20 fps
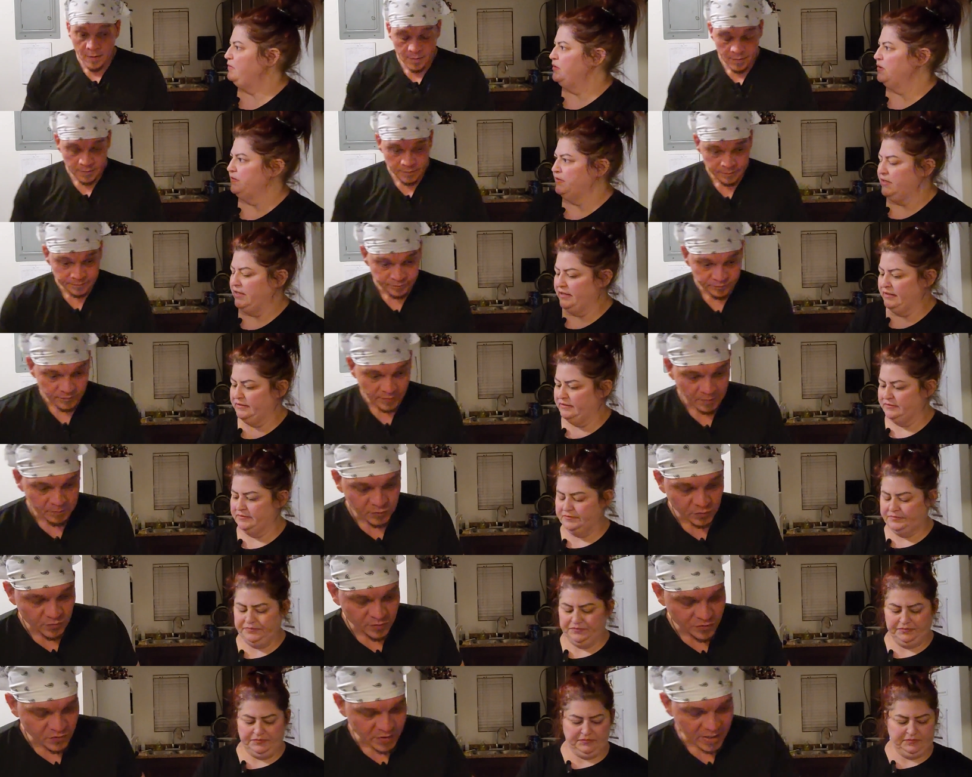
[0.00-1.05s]
Speaker 1: doing over there?
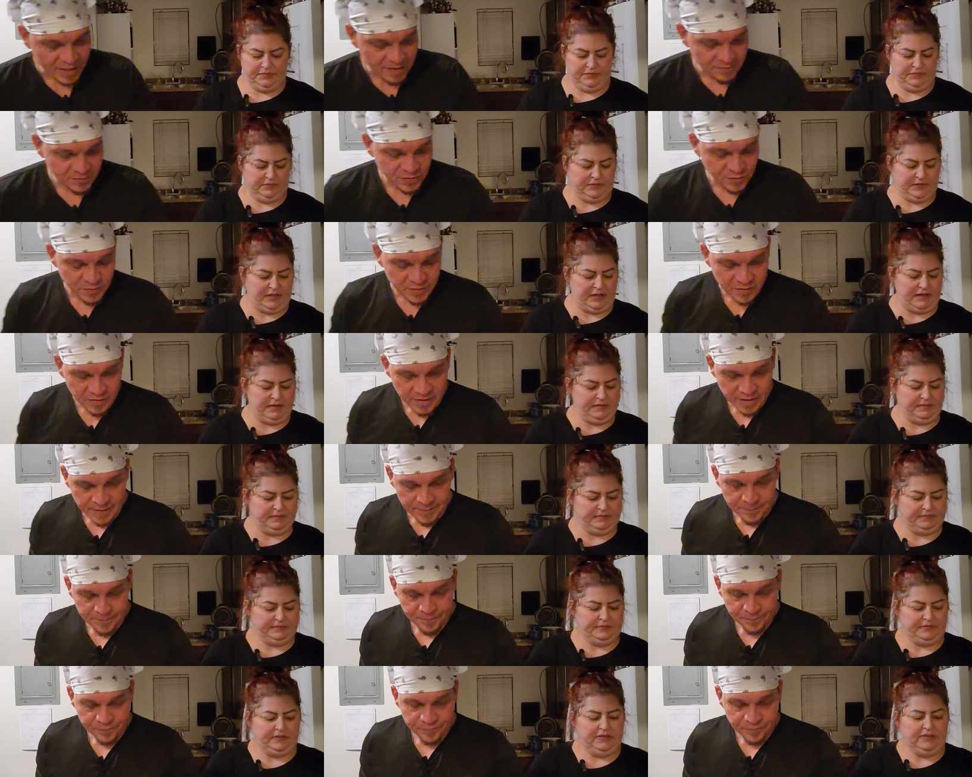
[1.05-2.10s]
I'm doing great. Doing okay. great.